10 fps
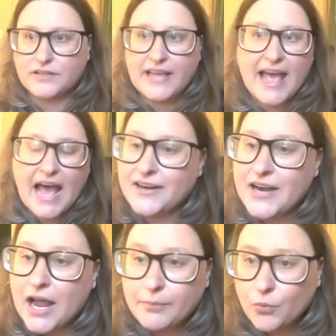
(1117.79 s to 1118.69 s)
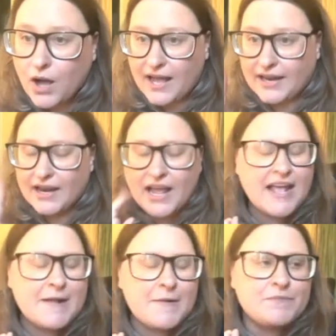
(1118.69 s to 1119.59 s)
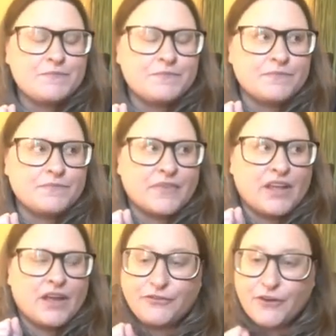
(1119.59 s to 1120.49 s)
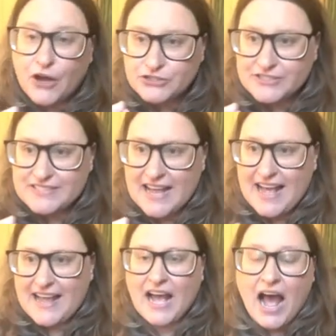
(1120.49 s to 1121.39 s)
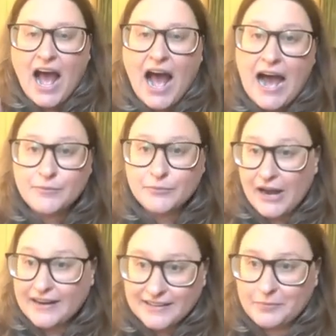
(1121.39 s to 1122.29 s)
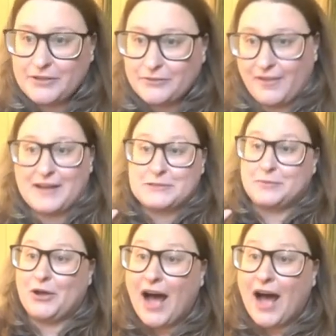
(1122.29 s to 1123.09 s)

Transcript: Yeah. Number 1, folks are saying, I'm ready to be flexible.